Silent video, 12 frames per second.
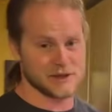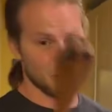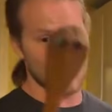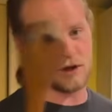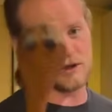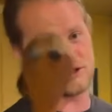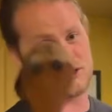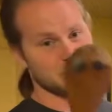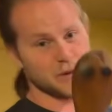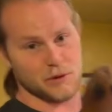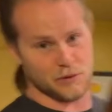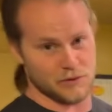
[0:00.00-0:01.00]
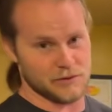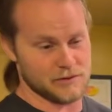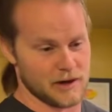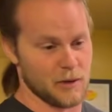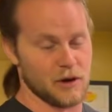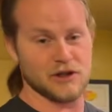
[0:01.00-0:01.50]
That's a wooden spoon.
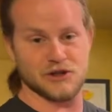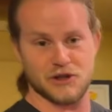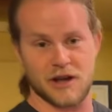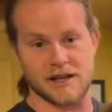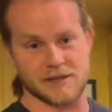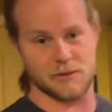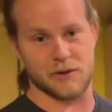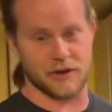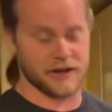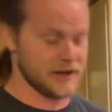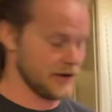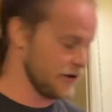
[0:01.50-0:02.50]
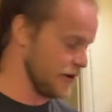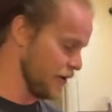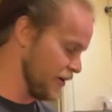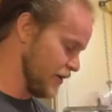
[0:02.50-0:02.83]
I wanted you guys to be able to hear it.